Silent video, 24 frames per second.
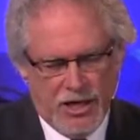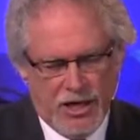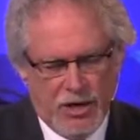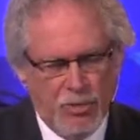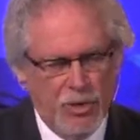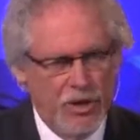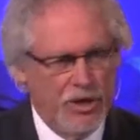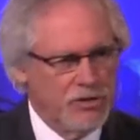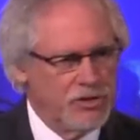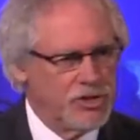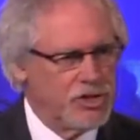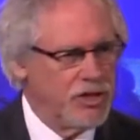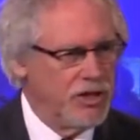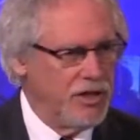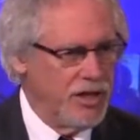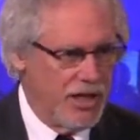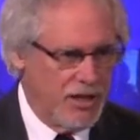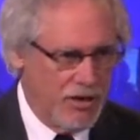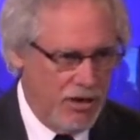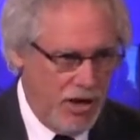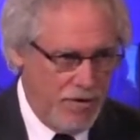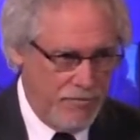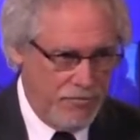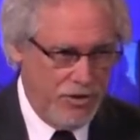We don't see that
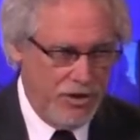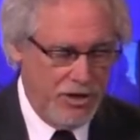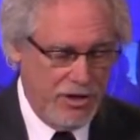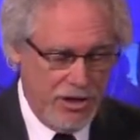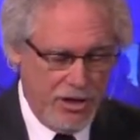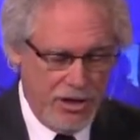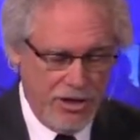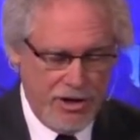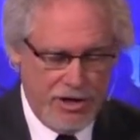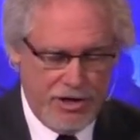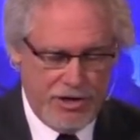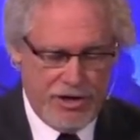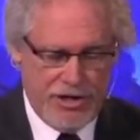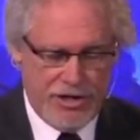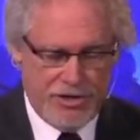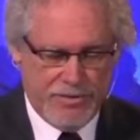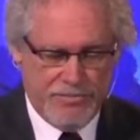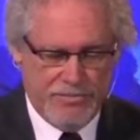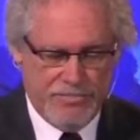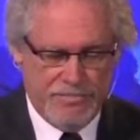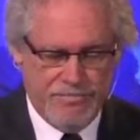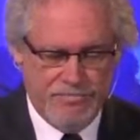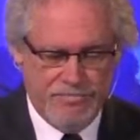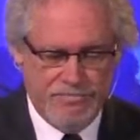often in our area.
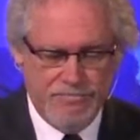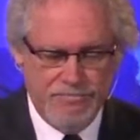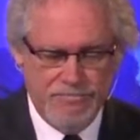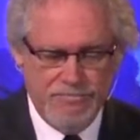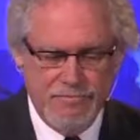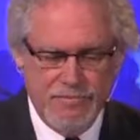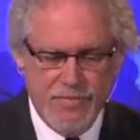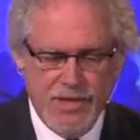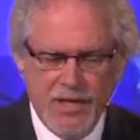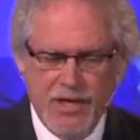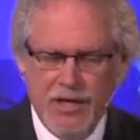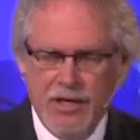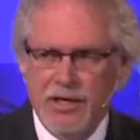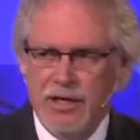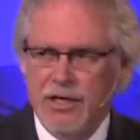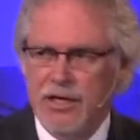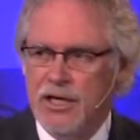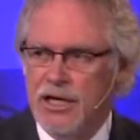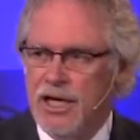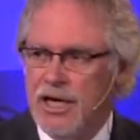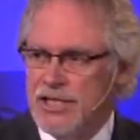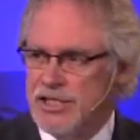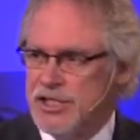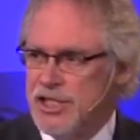
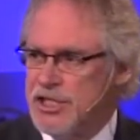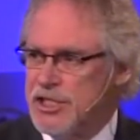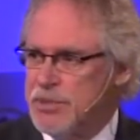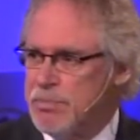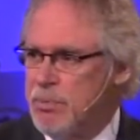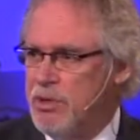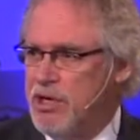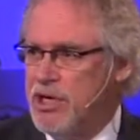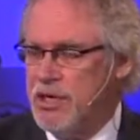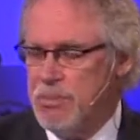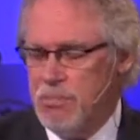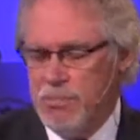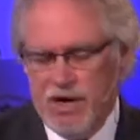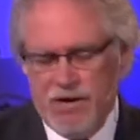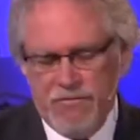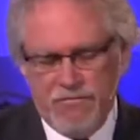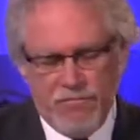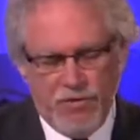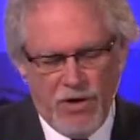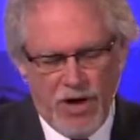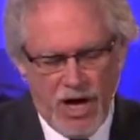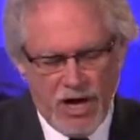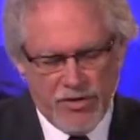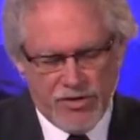As I speak, my
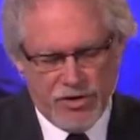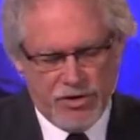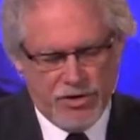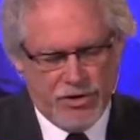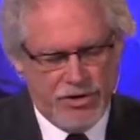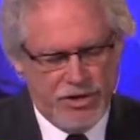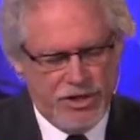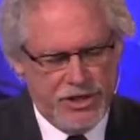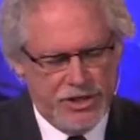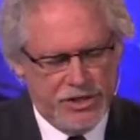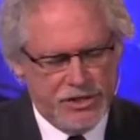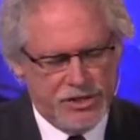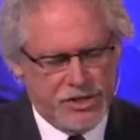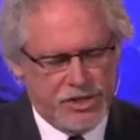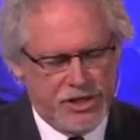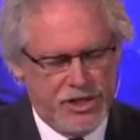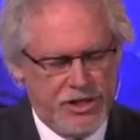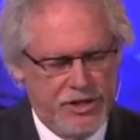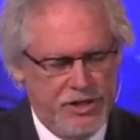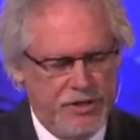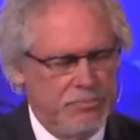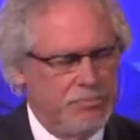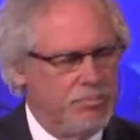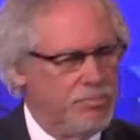father is
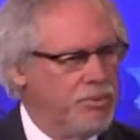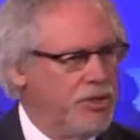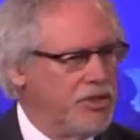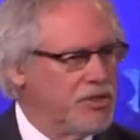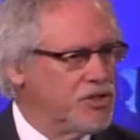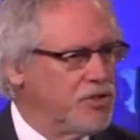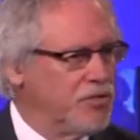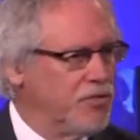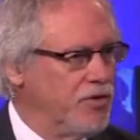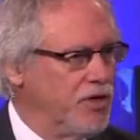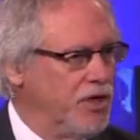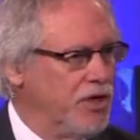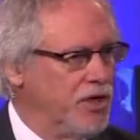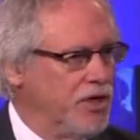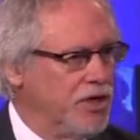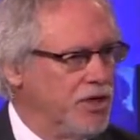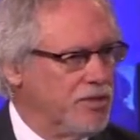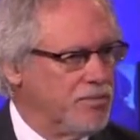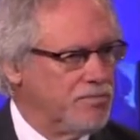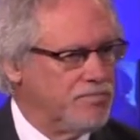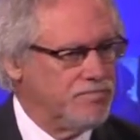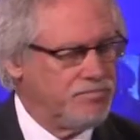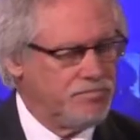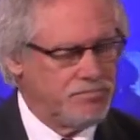in
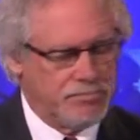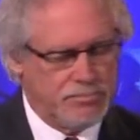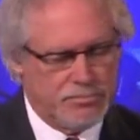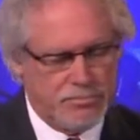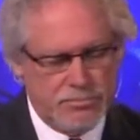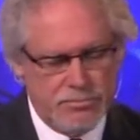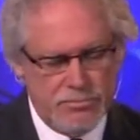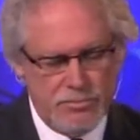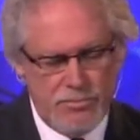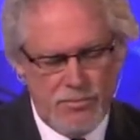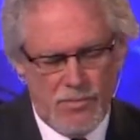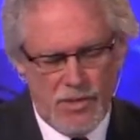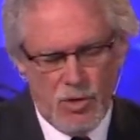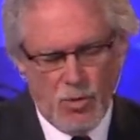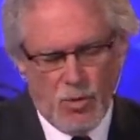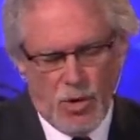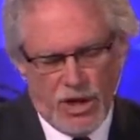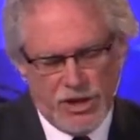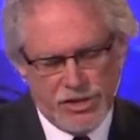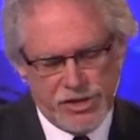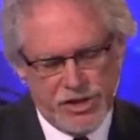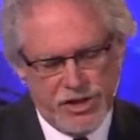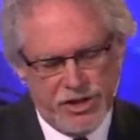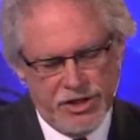Pennsylvania
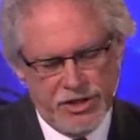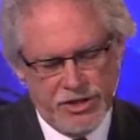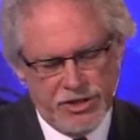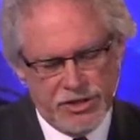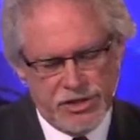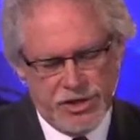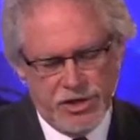watching his